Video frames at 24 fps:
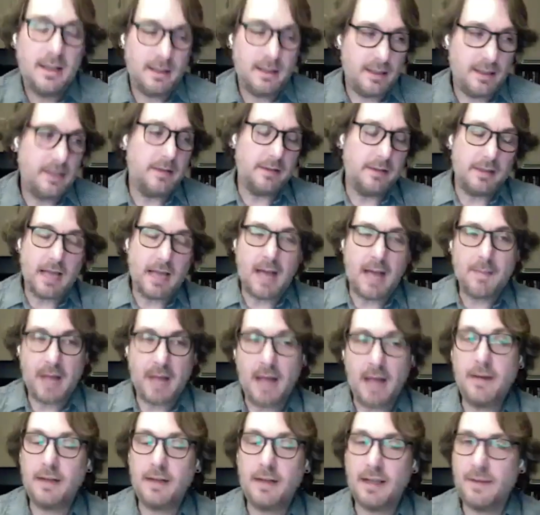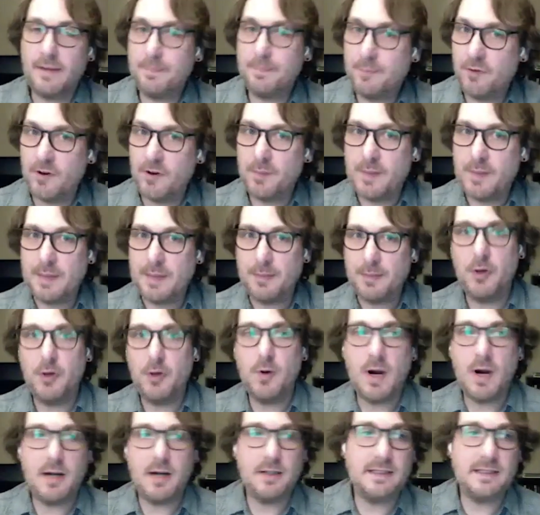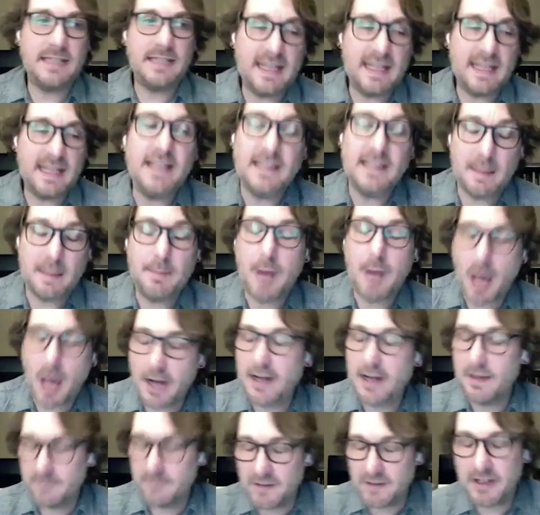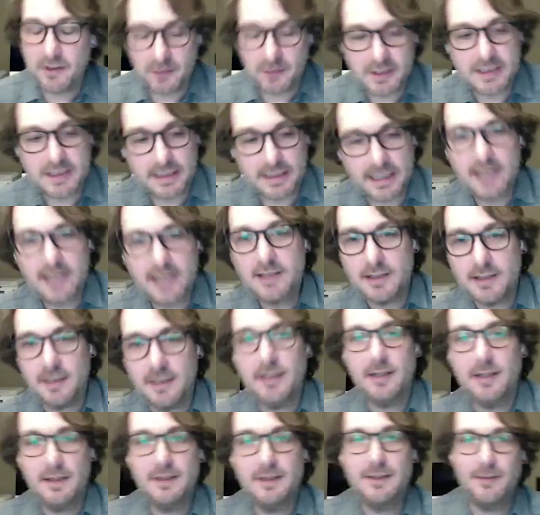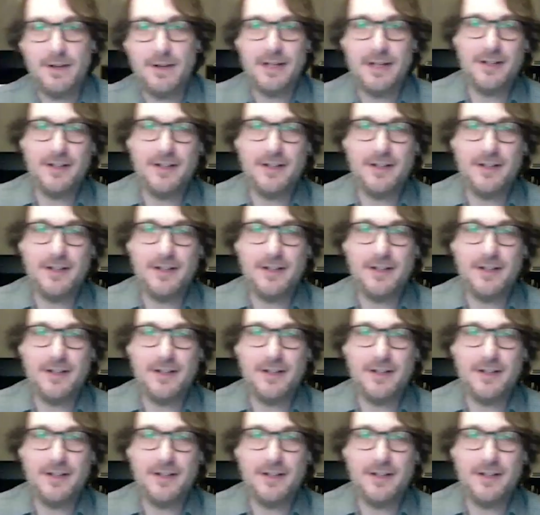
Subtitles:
for the people who aren't seeing this, I'm nodding vigorously to what